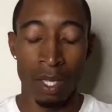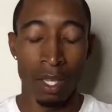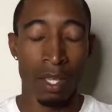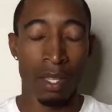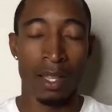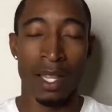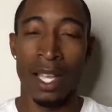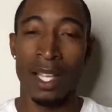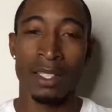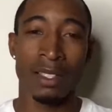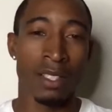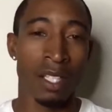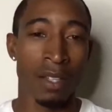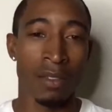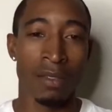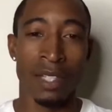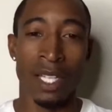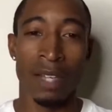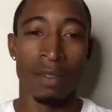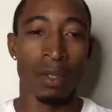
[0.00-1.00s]
that stuff
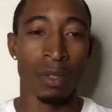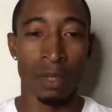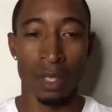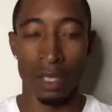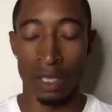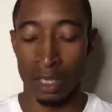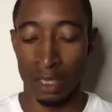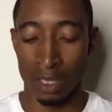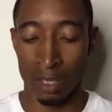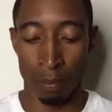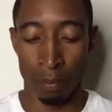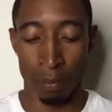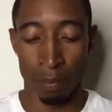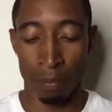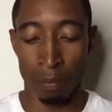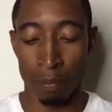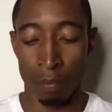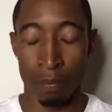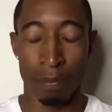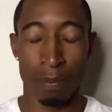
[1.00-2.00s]
never really
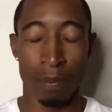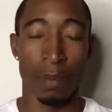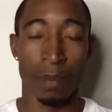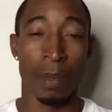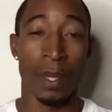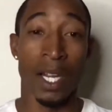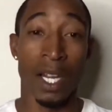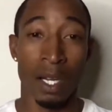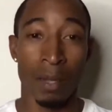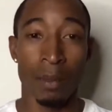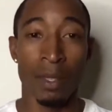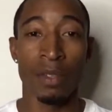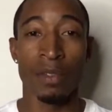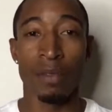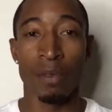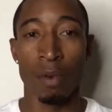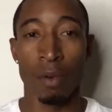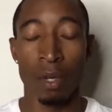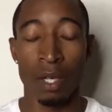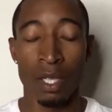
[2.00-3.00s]
prepared me
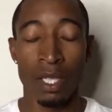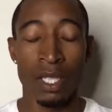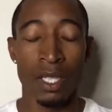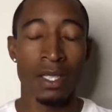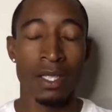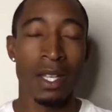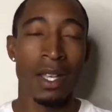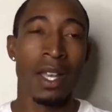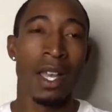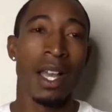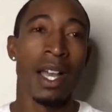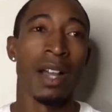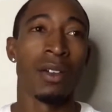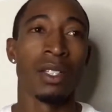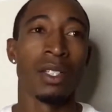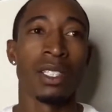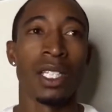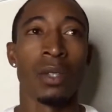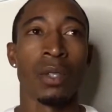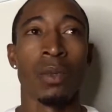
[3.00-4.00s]
for this. I would
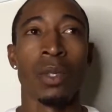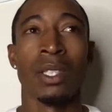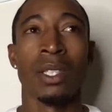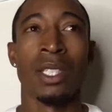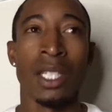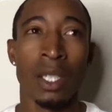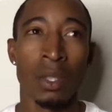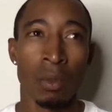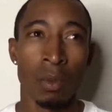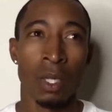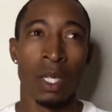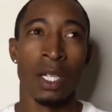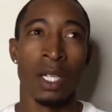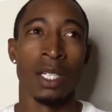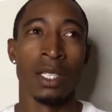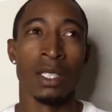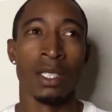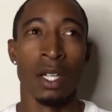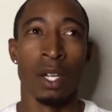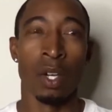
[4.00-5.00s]
say what did
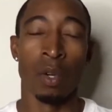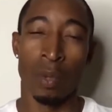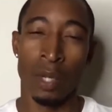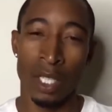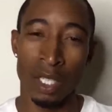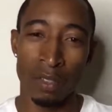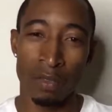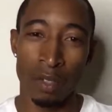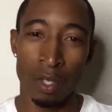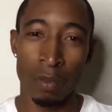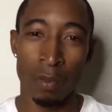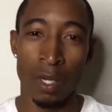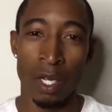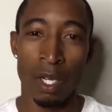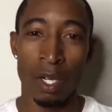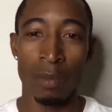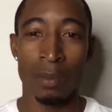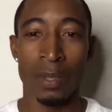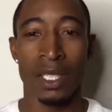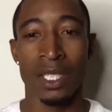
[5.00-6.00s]
was arena
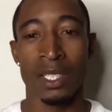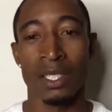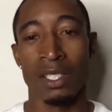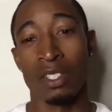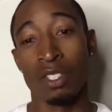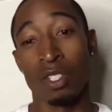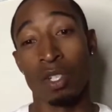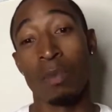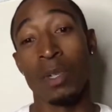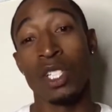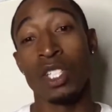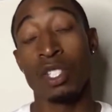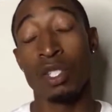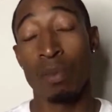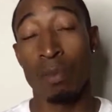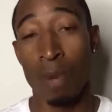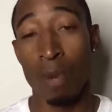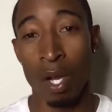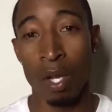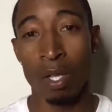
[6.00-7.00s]
football, because it's so much
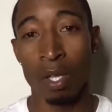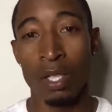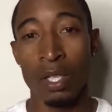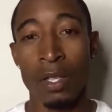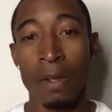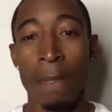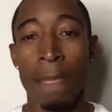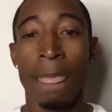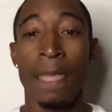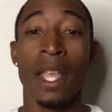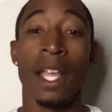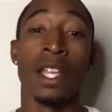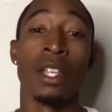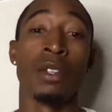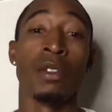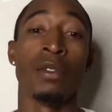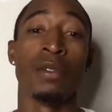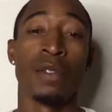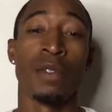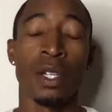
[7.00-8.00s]
smaller and
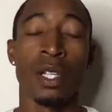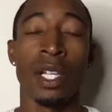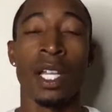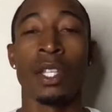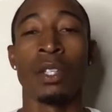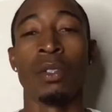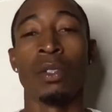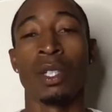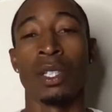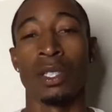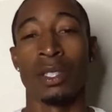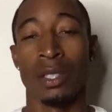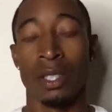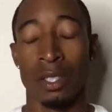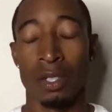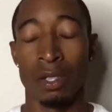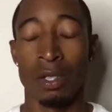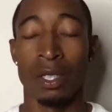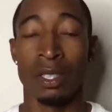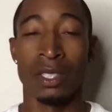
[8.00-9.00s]
you feel like
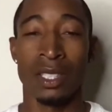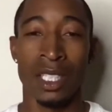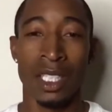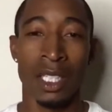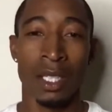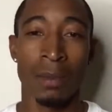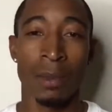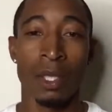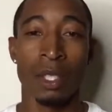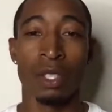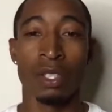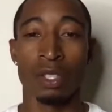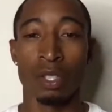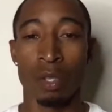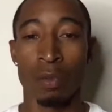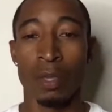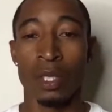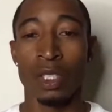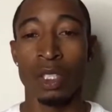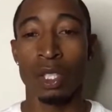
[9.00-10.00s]
you're a team and you're so
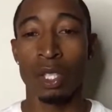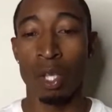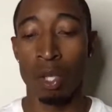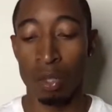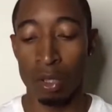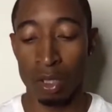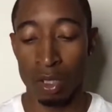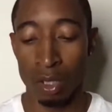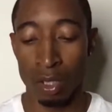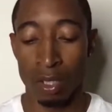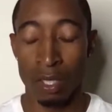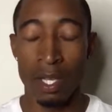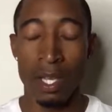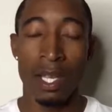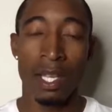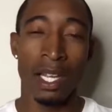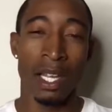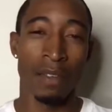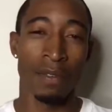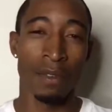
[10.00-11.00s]
much closer. And
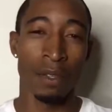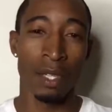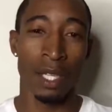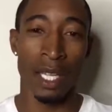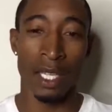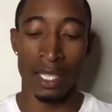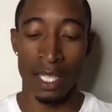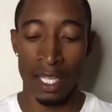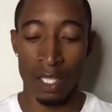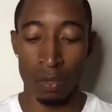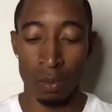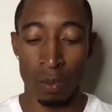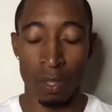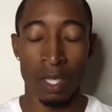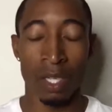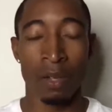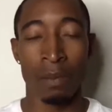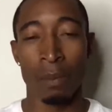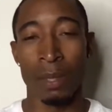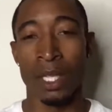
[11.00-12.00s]
I feel like that's one
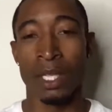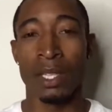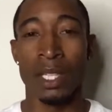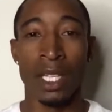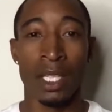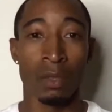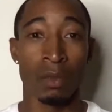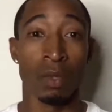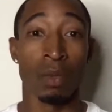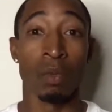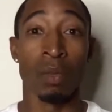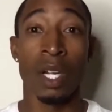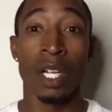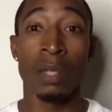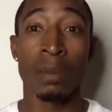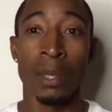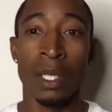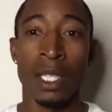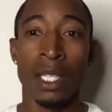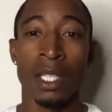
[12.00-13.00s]
of the big things with
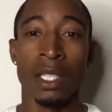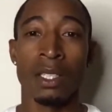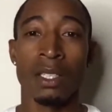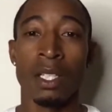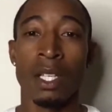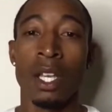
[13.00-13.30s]
rugby is